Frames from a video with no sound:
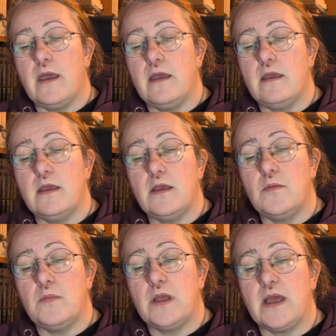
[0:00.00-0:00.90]

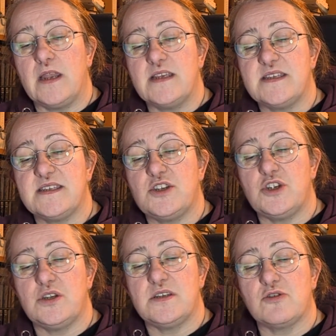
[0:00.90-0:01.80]
and
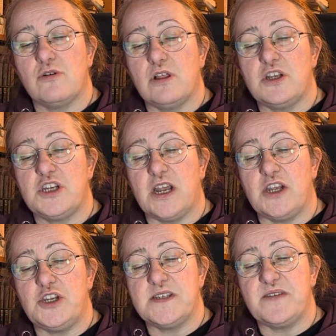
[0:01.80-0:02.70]
it's Scrawler
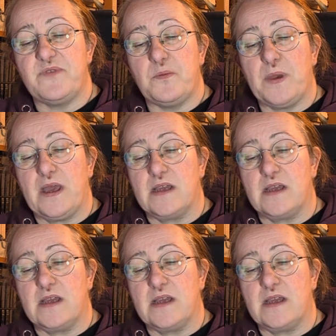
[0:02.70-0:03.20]
Challenges of the